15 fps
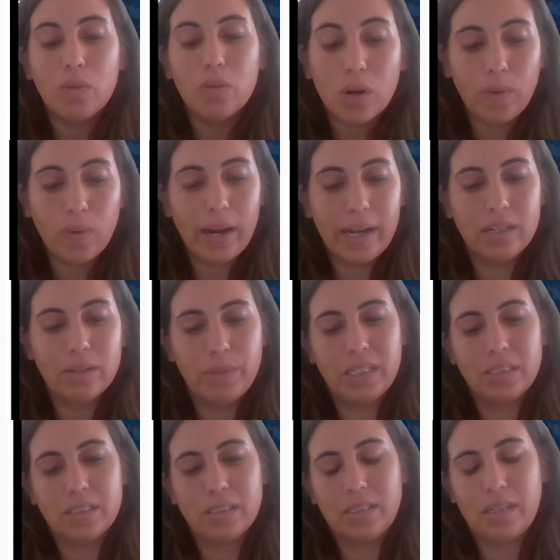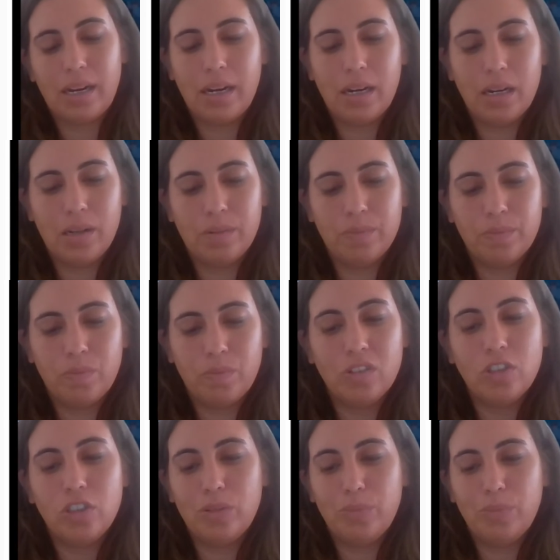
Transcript: requirements to